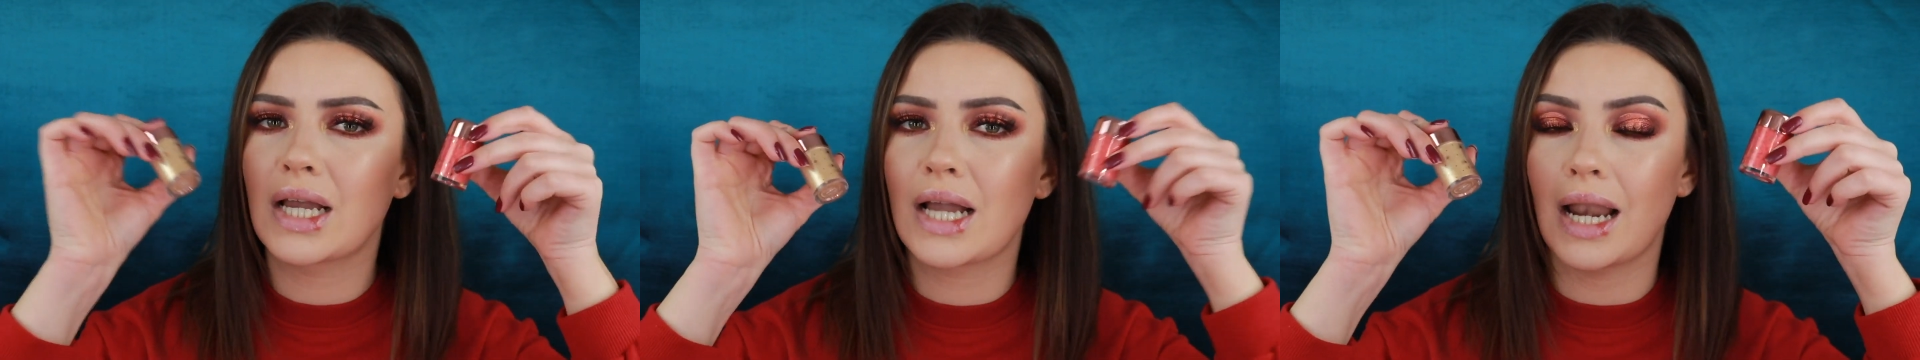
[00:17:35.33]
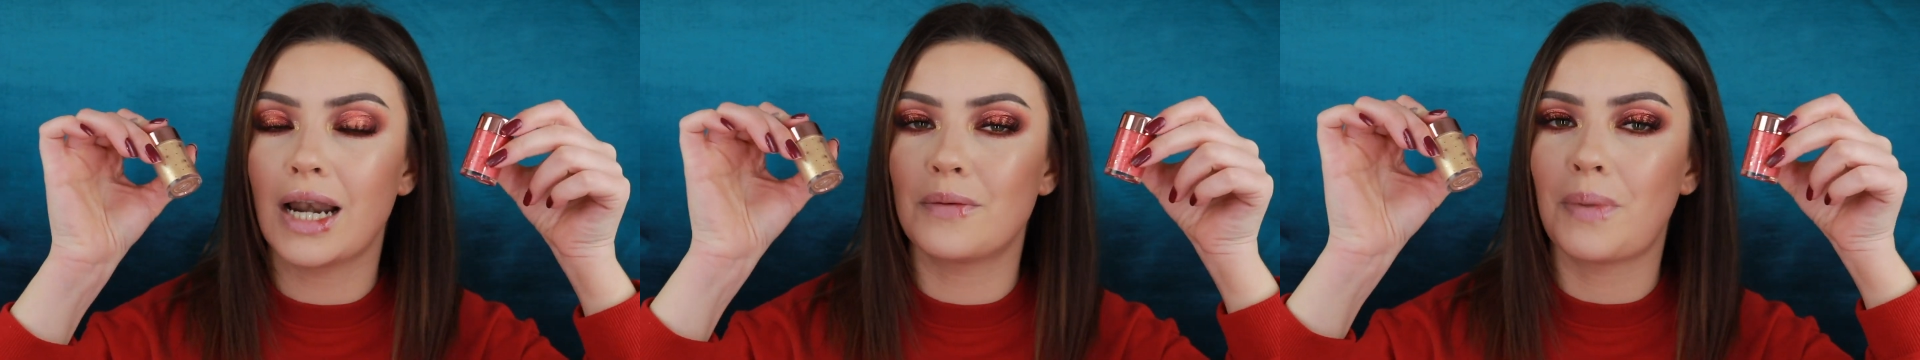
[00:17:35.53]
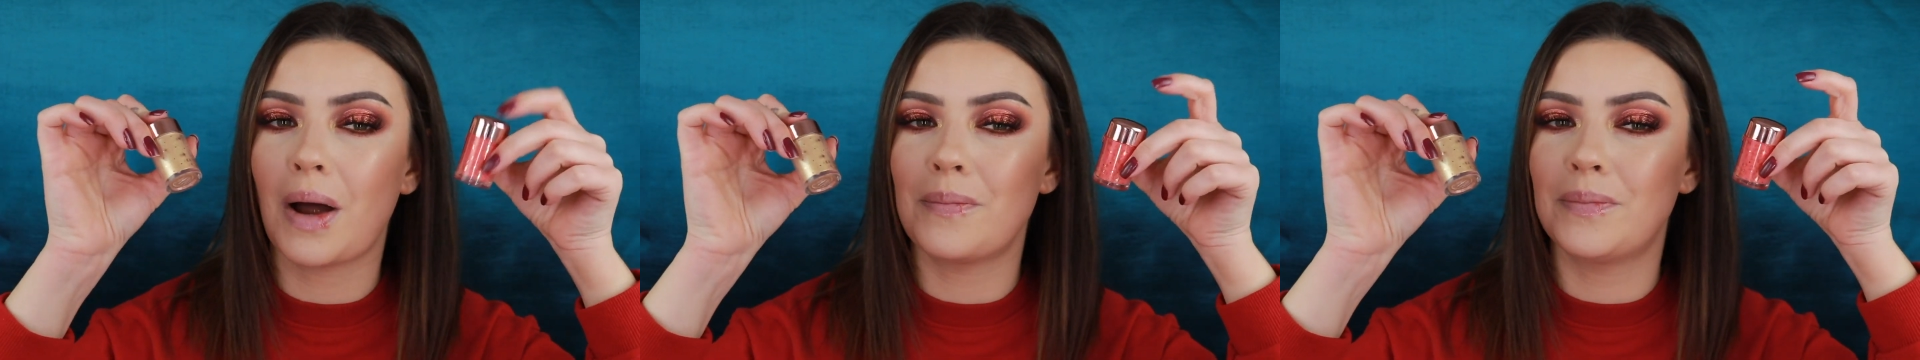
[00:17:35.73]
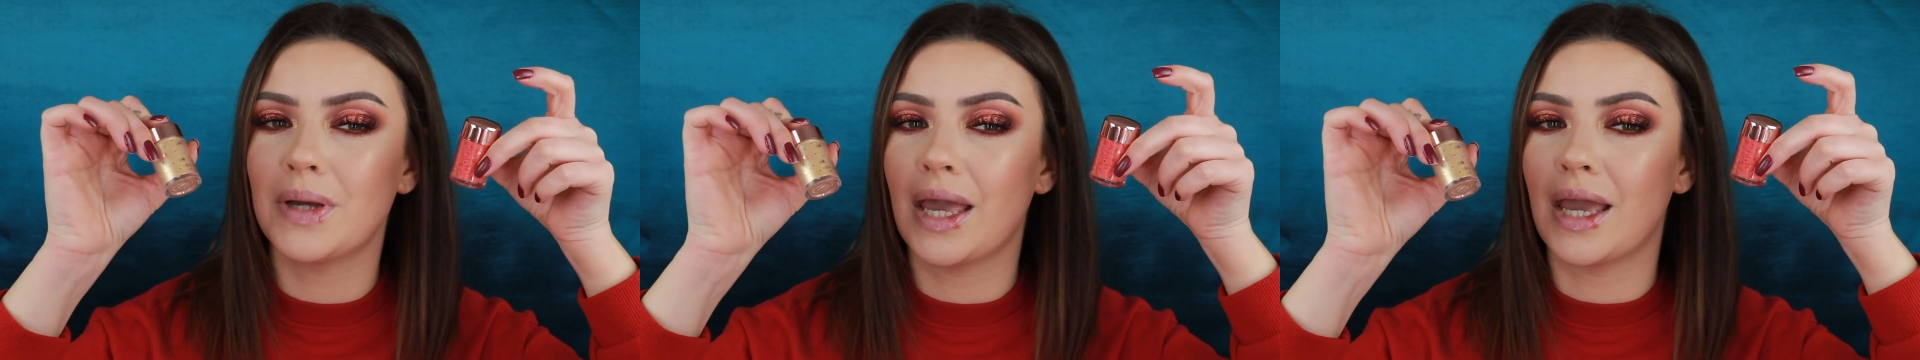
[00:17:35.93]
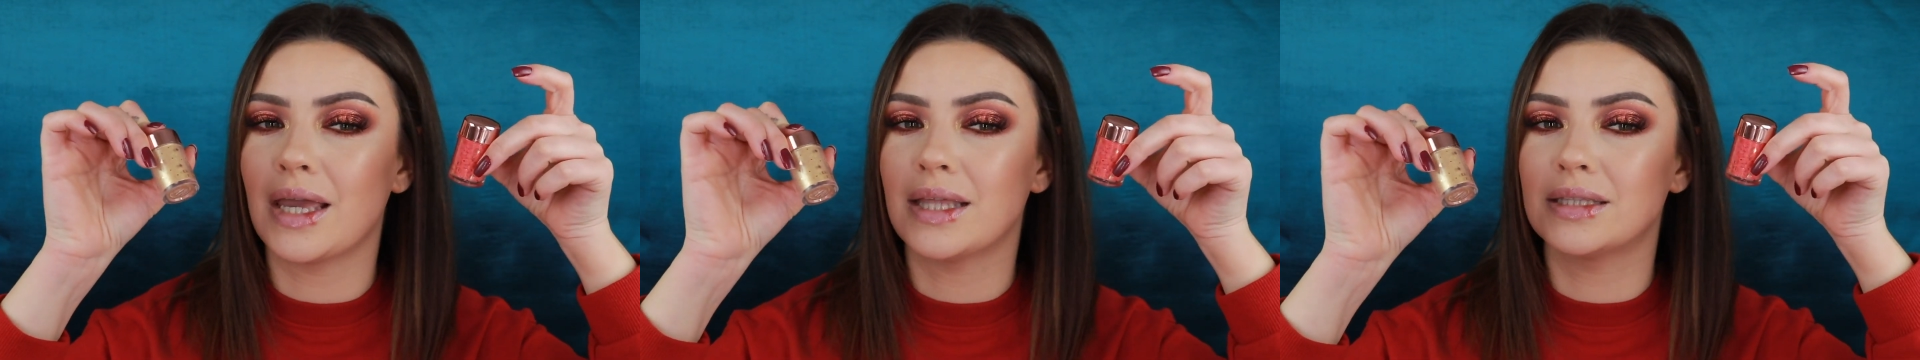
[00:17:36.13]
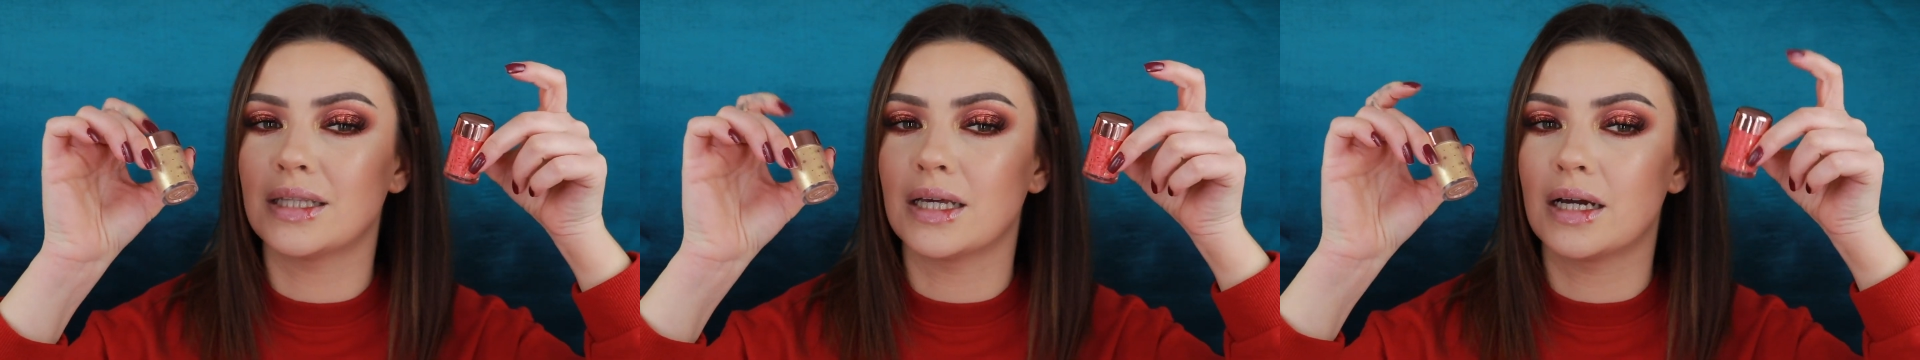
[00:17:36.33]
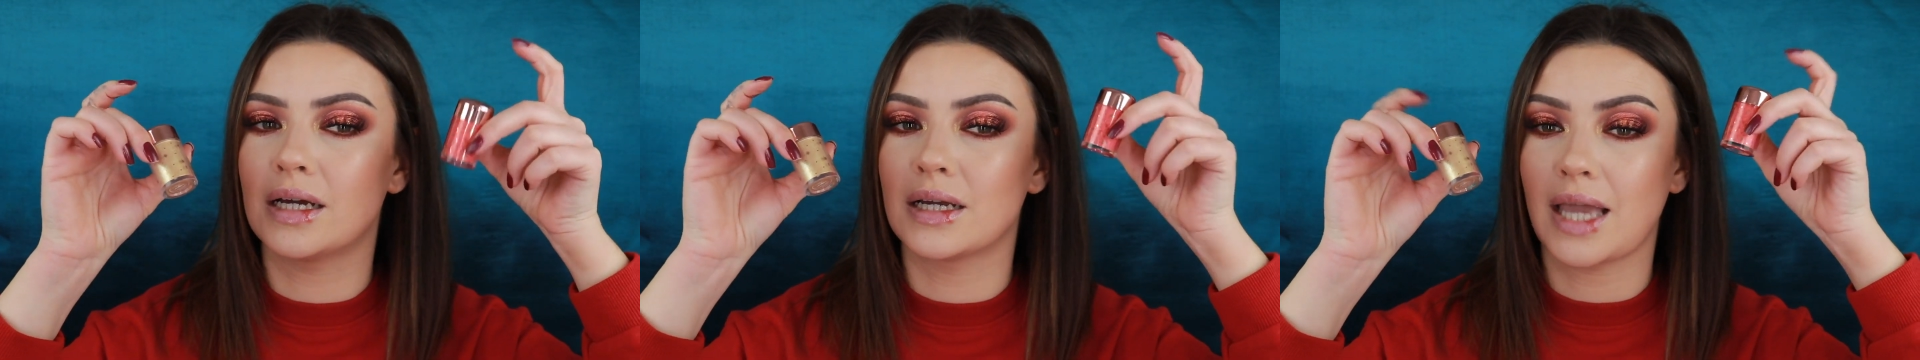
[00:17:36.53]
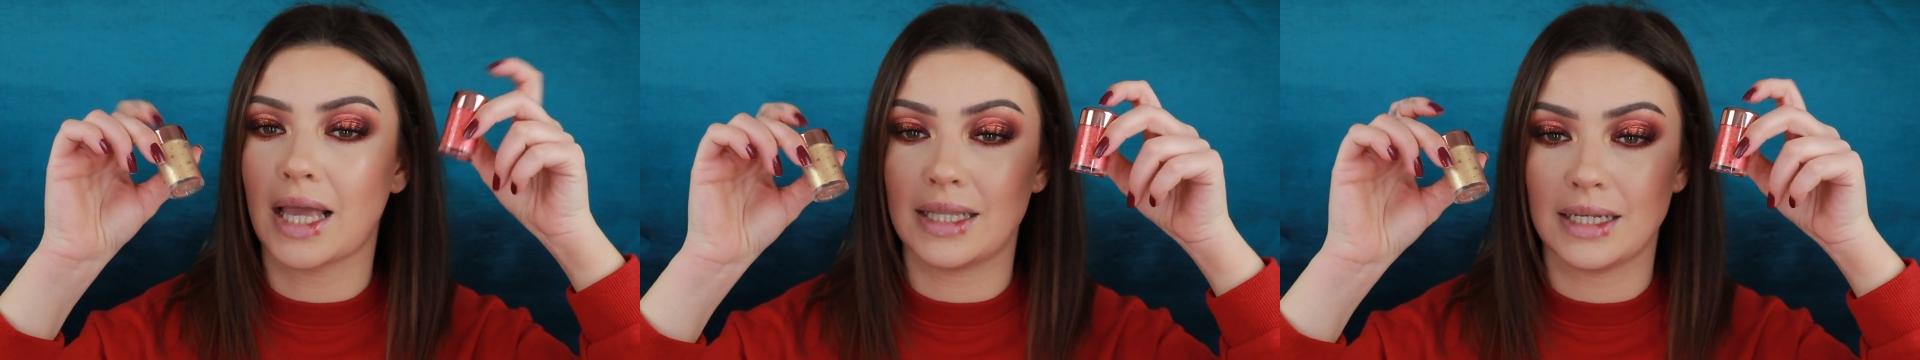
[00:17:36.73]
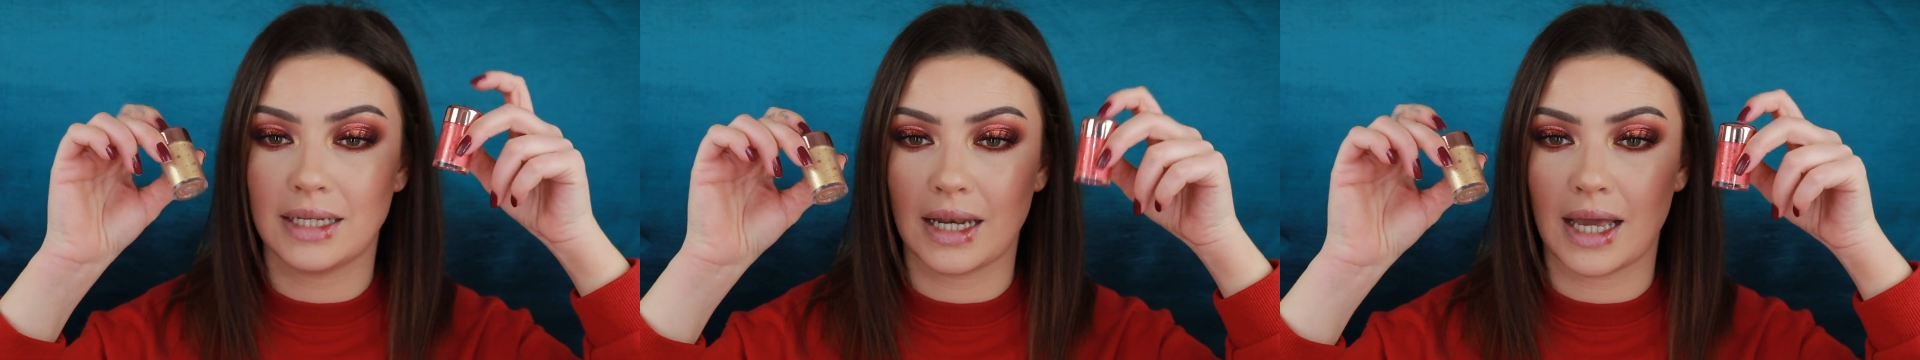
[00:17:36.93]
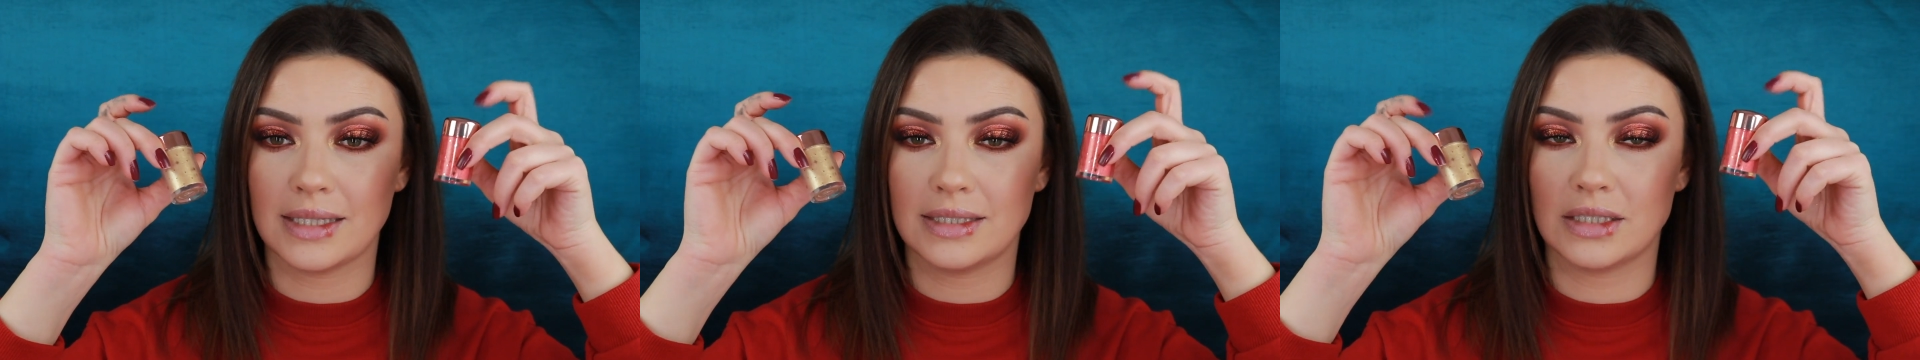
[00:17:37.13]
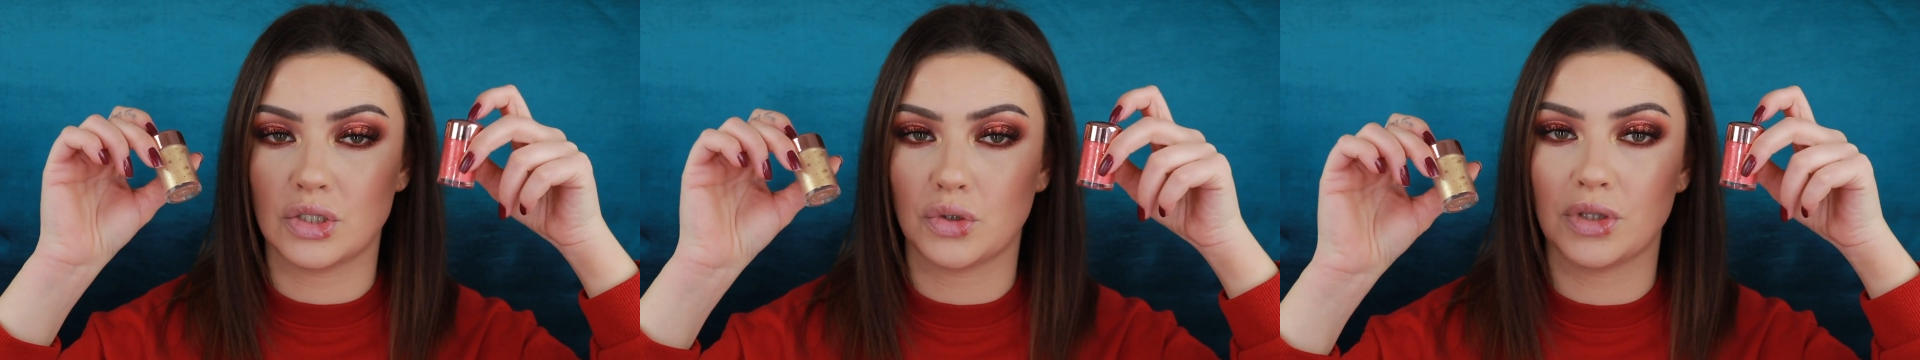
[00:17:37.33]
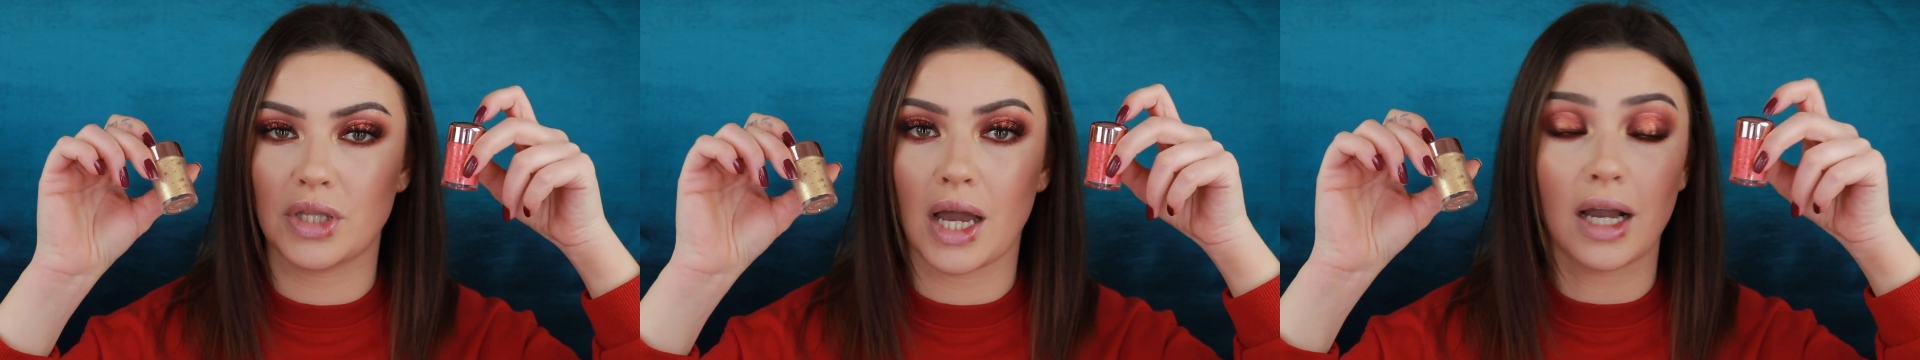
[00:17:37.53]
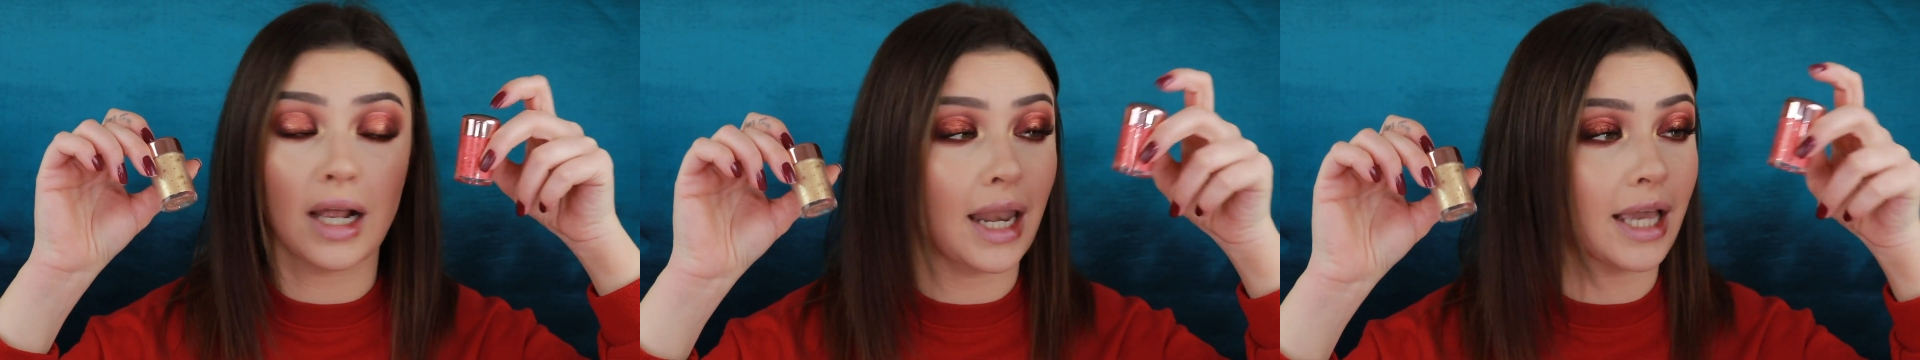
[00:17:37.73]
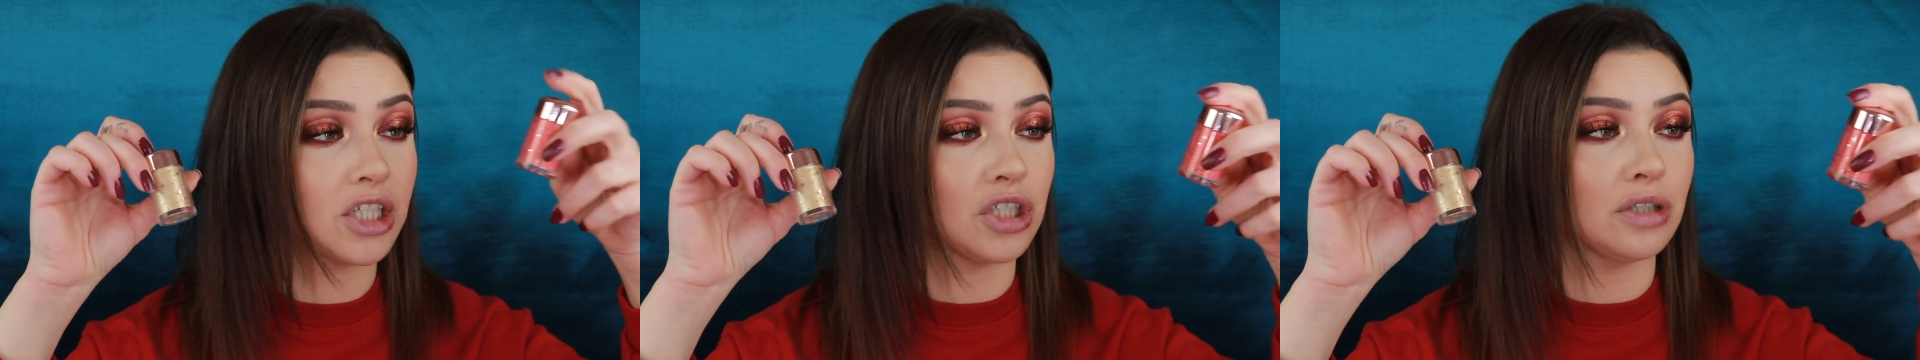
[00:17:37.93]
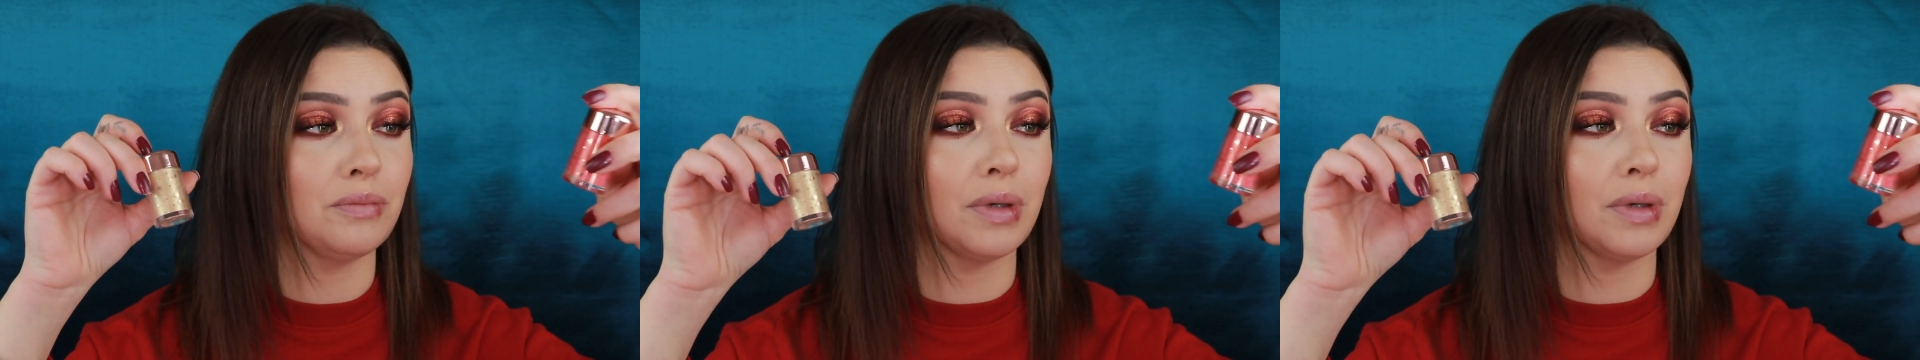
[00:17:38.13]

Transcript: ColourPop and the Kathleen Lights Zodiac collection?